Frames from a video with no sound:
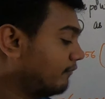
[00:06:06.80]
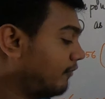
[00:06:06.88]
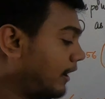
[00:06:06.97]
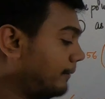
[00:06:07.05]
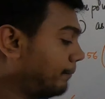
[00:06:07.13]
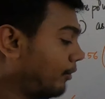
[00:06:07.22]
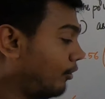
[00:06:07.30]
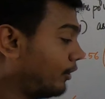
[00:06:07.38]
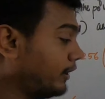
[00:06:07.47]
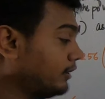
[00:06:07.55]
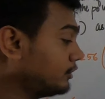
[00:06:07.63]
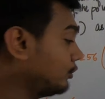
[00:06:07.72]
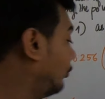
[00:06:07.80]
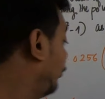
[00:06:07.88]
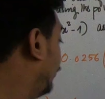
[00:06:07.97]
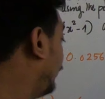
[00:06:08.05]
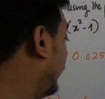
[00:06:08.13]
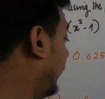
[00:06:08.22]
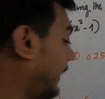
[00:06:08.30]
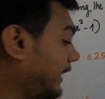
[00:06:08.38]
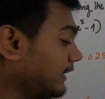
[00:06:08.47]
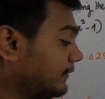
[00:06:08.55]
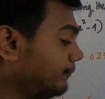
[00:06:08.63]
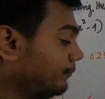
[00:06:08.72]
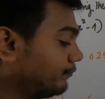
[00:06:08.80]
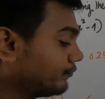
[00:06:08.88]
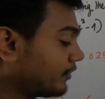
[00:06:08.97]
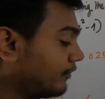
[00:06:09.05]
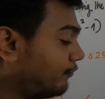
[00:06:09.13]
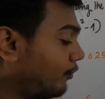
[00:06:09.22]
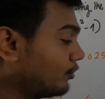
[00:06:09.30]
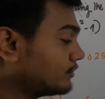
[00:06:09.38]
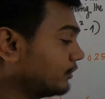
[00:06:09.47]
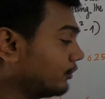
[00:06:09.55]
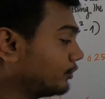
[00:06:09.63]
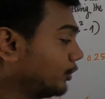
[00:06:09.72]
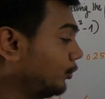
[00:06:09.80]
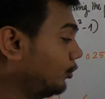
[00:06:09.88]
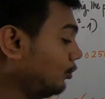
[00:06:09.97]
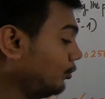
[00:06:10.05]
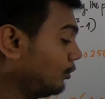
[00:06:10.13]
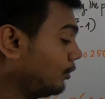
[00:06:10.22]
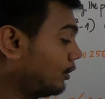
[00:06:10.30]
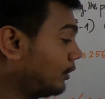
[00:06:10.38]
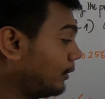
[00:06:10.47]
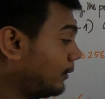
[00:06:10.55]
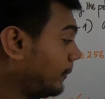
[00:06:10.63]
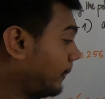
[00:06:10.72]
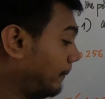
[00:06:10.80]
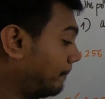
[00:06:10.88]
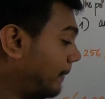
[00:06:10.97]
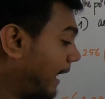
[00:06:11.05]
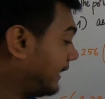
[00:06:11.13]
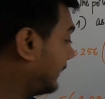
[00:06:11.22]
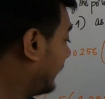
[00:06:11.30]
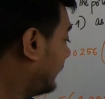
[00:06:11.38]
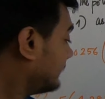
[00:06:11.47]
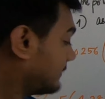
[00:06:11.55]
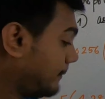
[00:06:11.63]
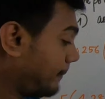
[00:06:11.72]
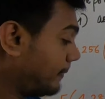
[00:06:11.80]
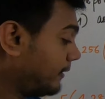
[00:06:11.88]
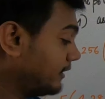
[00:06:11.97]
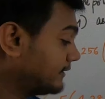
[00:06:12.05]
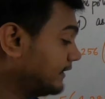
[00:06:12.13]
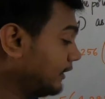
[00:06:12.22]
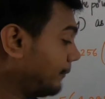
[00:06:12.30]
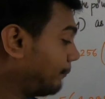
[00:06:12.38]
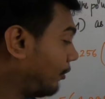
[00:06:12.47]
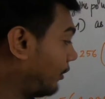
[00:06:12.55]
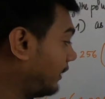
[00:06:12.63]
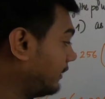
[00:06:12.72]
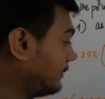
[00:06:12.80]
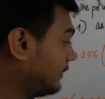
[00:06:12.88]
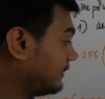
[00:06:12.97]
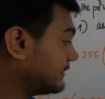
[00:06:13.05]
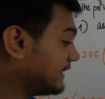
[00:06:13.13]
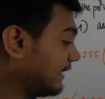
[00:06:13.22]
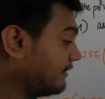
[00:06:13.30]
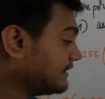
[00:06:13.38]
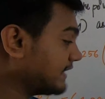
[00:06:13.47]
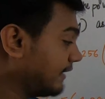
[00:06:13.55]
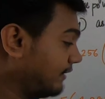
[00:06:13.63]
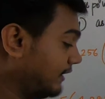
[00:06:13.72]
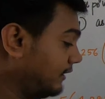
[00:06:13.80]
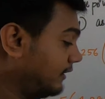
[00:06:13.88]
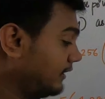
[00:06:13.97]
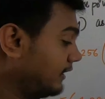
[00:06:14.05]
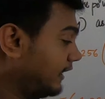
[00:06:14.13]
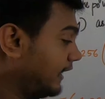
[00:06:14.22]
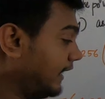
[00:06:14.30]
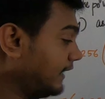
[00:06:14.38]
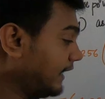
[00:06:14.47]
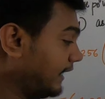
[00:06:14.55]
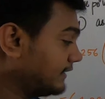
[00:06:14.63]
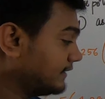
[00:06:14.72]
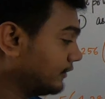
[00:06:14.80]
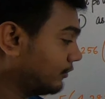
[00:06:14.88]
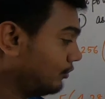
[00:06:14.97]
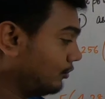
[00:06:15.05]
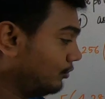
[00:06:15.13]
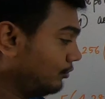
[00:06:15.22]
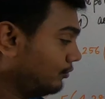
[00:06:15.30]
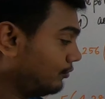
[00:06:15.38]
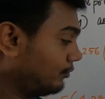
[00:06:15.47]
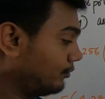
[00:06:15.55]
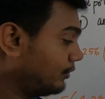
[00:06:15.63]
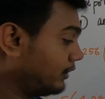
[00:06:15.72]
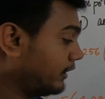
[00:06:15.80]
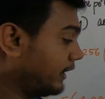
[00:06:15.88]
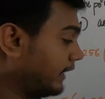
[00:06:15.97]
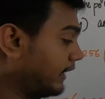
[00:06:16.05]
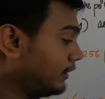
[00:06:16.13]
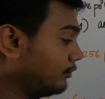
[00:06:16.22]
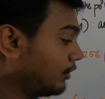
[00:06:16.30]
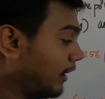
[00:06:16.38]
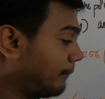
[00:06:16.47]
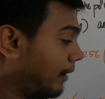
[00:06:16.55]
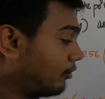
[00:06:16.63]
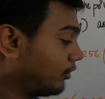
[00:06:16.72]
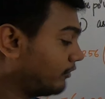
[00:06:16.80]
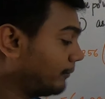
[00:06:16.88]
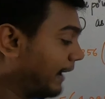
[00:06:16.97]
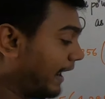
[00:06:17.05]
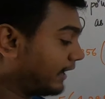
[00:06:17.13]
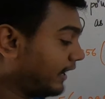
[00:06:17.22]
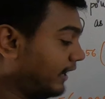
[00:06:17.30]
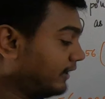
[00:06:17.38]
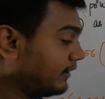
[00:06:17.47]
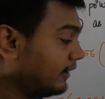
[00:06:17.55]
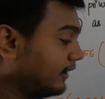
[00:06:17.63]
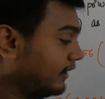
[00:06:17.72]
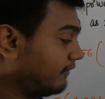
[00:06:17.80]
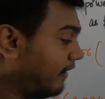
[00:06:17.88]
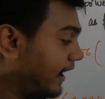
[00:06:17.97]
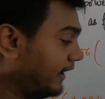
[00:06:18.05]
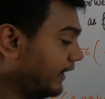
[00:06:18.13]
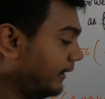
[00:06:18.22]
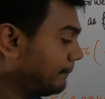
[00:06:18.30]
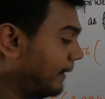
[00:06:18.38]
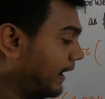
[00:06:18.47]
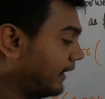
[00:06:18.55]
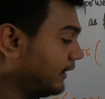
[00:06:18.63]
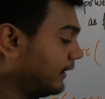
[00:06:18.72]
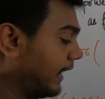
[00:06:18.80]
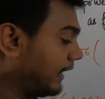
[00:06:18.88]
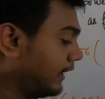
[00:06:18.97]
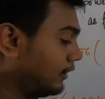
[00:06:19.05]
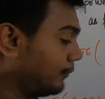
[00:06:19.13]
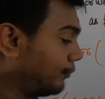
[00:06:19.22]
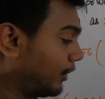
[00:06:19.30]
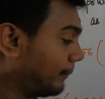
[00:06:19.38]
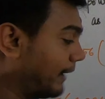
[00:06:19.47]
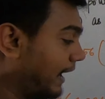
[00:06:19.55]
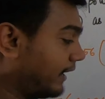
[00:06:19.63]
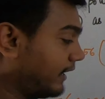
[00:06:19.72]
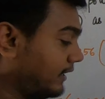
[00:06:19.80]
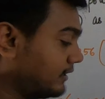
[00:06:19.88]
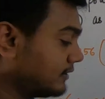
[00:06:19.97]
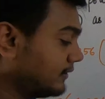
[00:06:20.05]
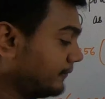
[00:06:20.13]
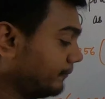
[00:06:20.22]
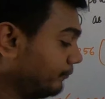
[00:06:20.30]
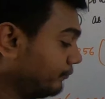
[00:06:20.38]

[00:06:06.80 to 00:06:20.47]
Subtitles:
1.28402 minus 0.77880. Again, you come out of the bracket, divided by, again you put a bracket.